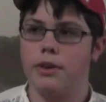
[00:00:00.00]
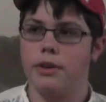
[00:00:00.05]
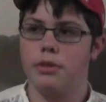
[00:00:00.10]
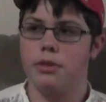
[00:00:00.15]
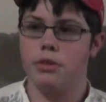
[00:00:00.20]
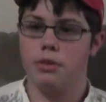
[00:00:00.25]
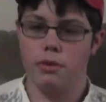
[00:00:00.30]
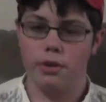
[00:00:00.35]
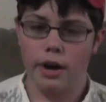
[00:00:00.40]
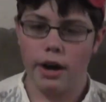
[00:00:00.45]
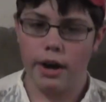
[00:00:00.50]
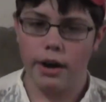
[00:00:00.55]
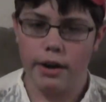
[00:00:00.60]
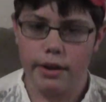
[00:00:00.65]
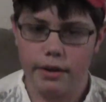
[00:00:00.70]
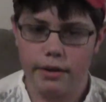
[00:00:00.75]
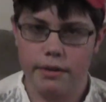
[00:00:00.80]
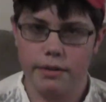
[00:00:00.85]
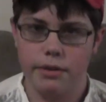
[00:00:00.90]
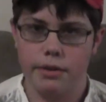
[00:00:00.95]
because
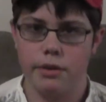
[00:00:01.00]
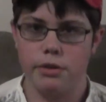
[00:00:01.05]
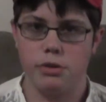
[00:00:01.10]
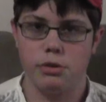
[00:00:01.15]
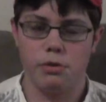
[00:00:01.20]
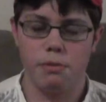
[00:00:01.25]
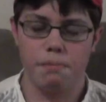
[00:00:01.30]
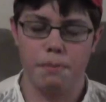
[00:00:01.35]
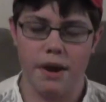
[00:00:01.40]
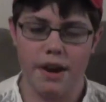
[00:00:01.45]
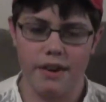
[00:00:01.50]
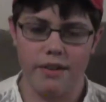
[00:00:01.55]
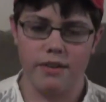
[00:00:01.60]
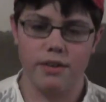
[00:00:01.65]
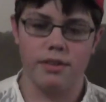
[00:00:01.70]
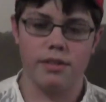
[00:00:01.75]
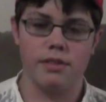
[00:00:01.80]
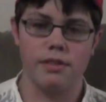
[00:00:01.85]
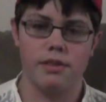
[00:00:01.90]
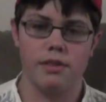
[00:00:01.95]
your
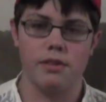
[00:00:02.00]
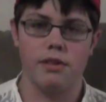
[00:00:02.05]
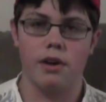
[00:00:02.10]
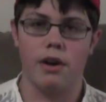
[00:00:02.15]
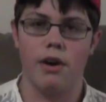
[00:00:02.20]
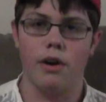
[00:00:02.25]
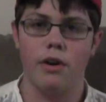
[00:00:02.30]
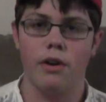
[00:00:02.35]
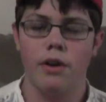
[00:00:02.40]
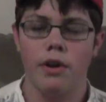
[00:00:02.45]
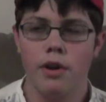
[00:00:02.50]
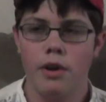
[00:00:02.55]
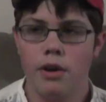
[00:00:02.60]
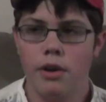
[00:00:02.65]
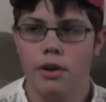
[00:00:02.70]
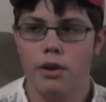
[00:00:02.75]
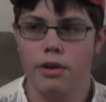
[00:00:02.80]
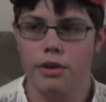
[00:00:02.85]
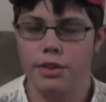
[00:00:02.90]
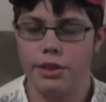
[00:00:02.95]
parents and all
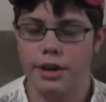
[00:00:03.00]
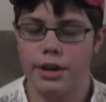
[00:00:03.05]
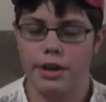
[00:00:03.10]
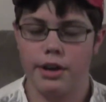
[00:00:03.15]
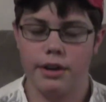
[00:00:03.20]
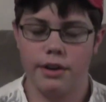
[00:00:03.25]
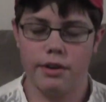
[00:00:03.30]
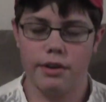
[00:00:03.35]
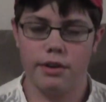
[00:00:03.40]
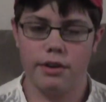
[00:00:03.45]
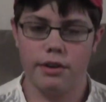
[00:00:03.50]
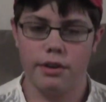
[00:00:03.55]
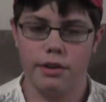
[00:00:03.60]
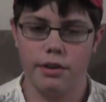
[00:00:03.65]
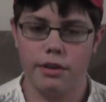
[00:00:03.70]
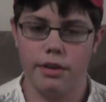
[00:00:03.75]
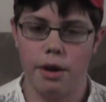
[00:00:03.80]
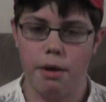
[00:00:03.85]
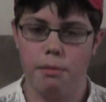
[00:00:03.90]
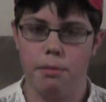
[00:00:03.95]
of
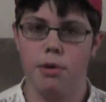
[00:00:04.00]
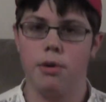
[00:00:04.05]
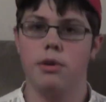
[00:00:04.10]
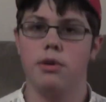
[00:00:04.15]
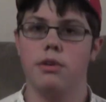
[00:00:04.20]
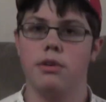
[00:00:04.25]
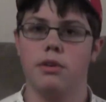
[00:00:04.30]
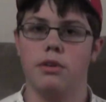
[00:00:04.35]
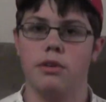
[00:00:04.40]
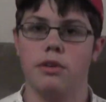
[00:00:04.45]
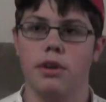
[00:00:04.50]
them are